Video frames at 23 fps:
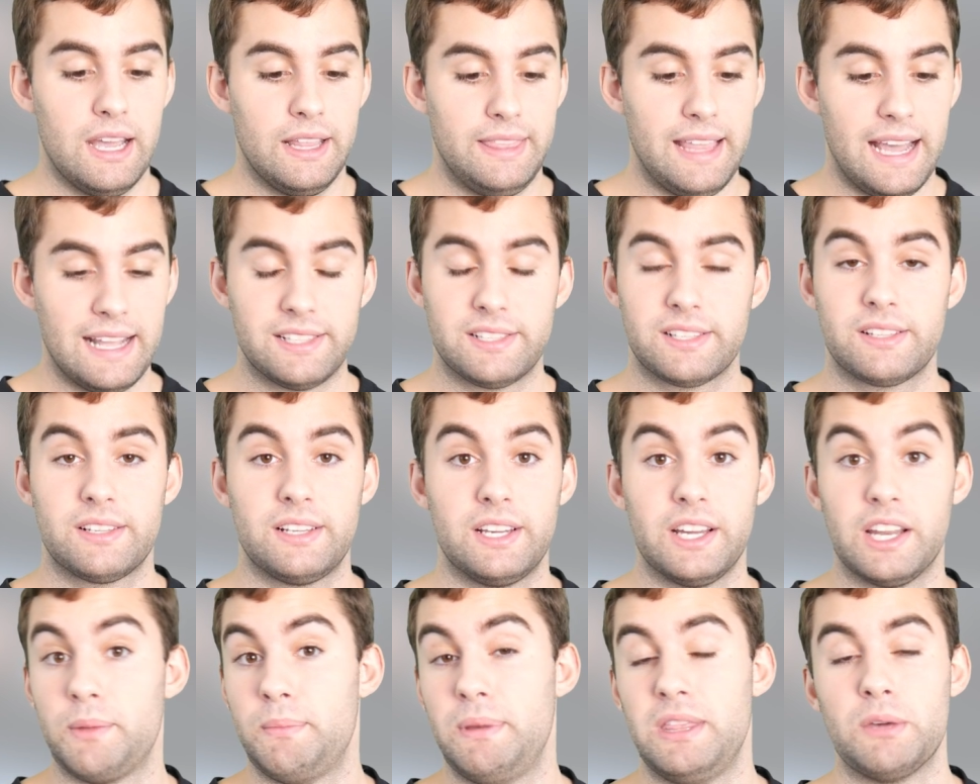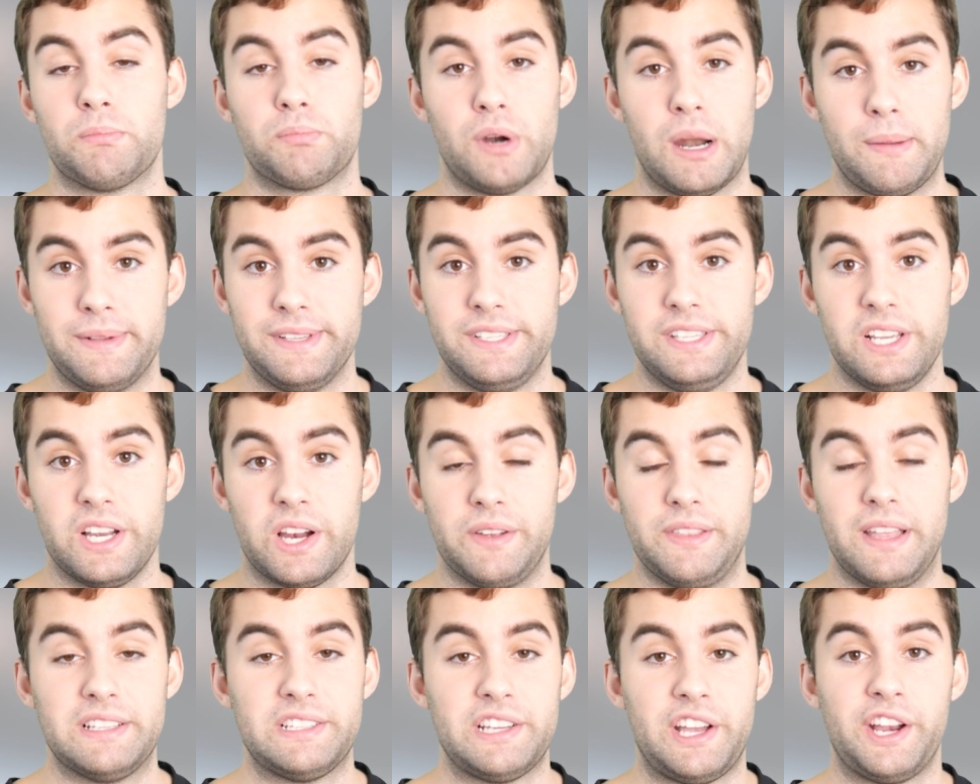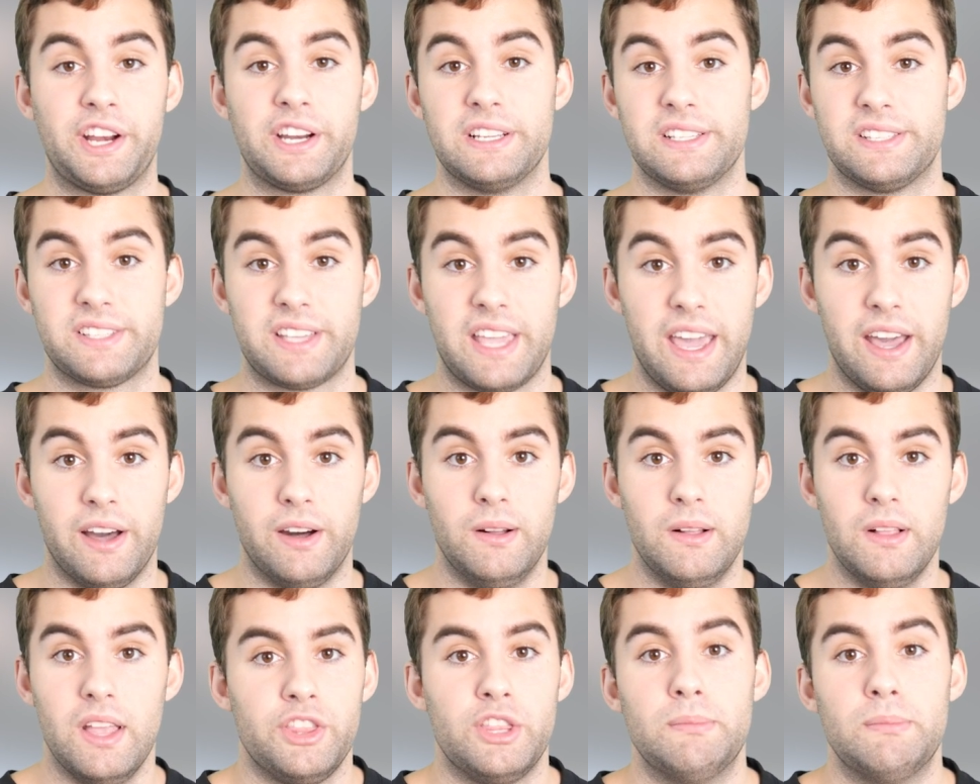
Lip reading: That's going to be the premise here, and that's how you're going to scale.